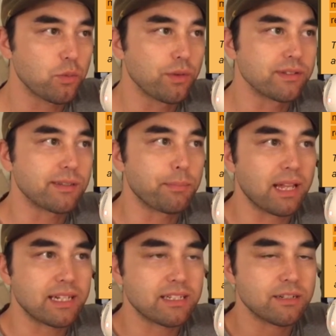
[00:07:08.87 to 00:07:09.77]
was
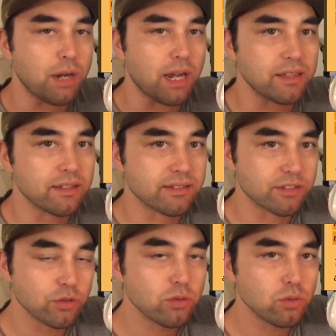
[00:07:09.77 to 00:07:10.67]
supplanted by this
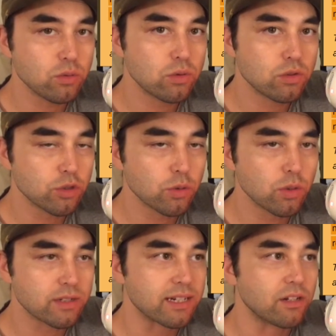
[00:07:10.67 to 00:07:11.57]
new
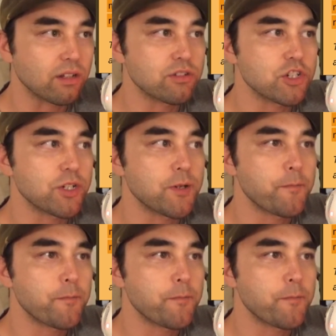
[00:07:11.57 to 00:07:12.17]
newer technology